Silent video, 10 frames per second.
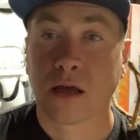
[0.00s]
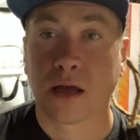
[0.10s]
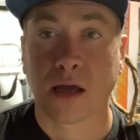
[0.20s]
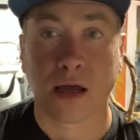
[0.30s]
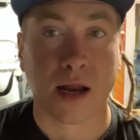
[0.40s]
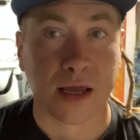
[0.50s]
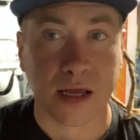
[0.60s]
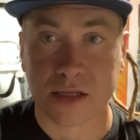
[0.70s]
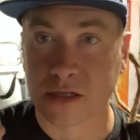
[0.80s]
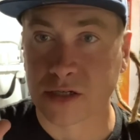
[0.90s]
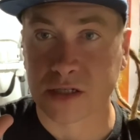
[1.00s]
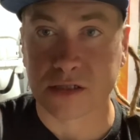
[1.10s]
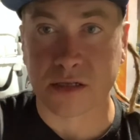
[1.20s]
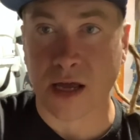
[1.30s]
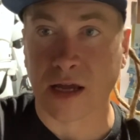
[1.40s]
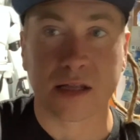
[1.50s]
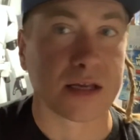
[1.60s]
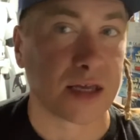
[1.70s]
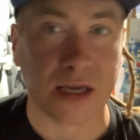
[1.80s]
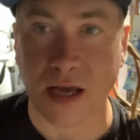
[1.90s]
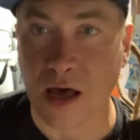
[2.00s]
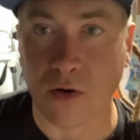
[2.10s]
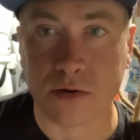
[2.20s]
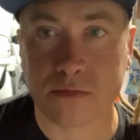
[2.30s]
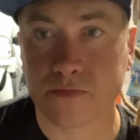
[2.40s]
and I get to geek out,